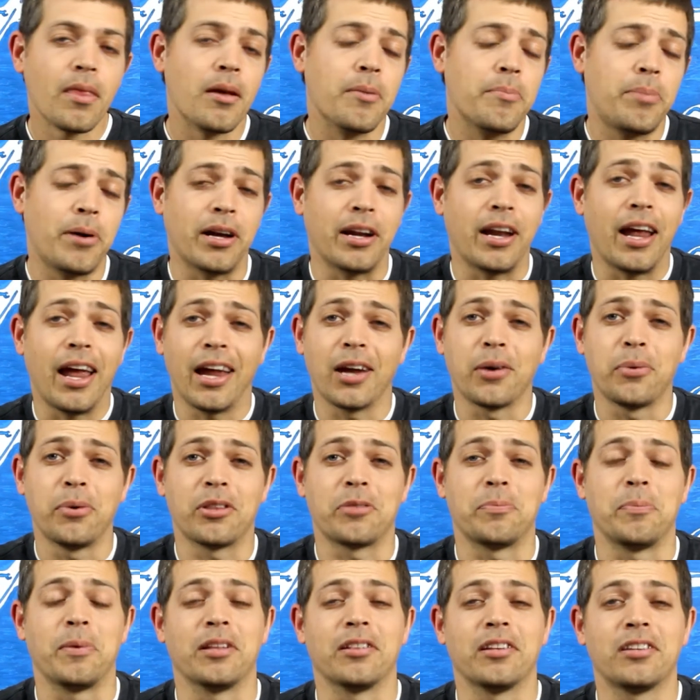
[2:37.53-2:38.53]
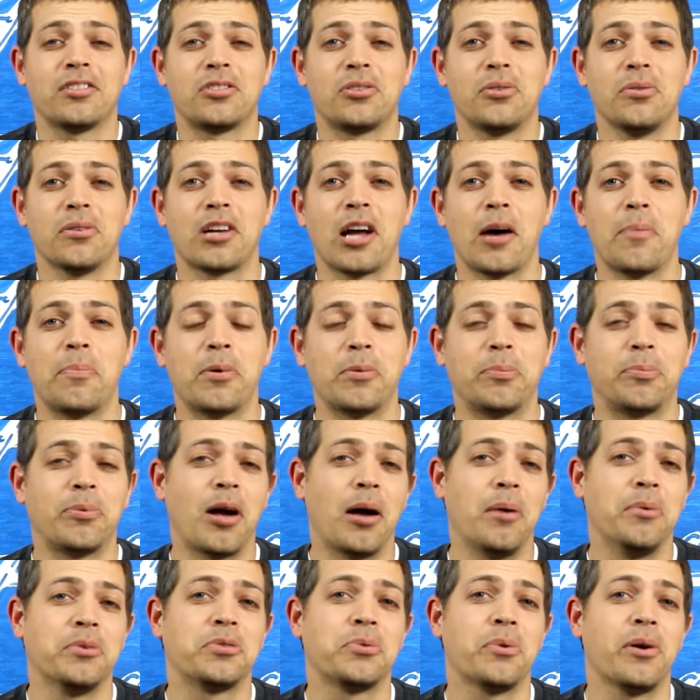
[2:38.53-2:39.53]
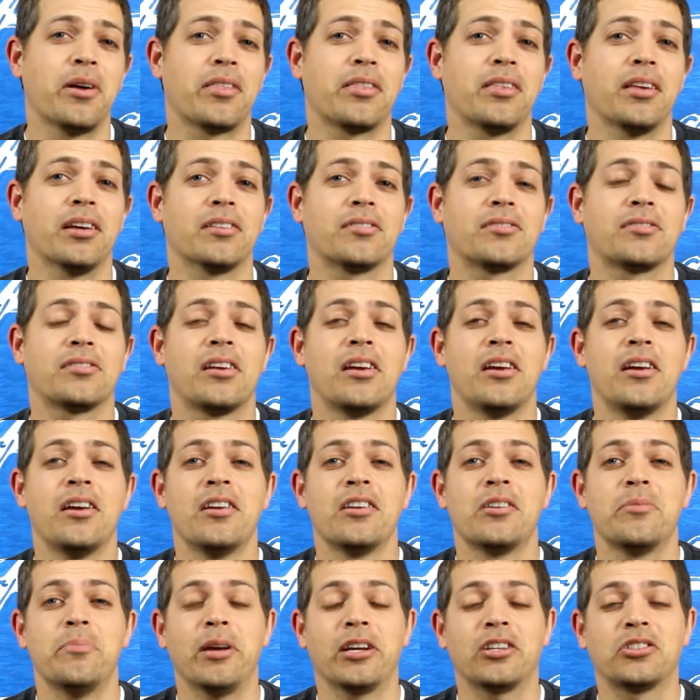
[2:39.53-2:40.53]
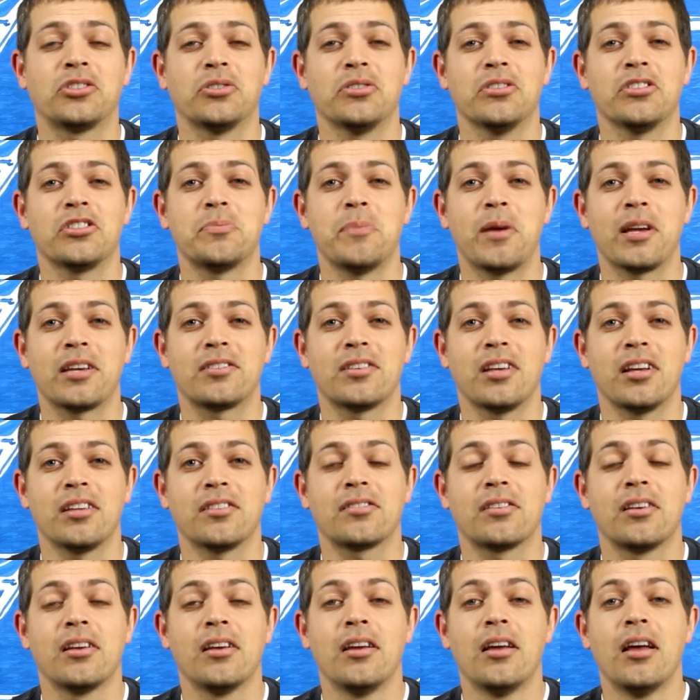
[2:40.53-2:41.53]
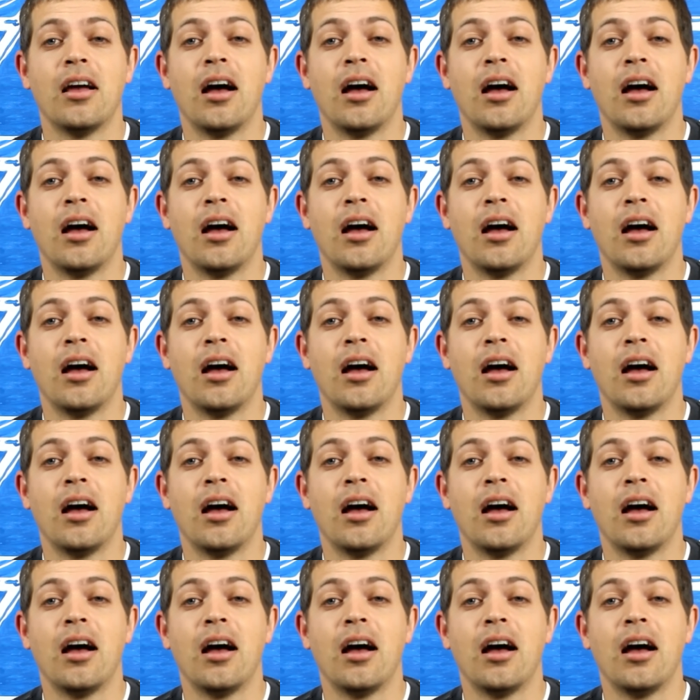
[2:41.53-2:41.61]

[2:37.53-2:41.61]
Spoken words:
But hang with me, let's do a couple of problems with this to make sure this makes sense.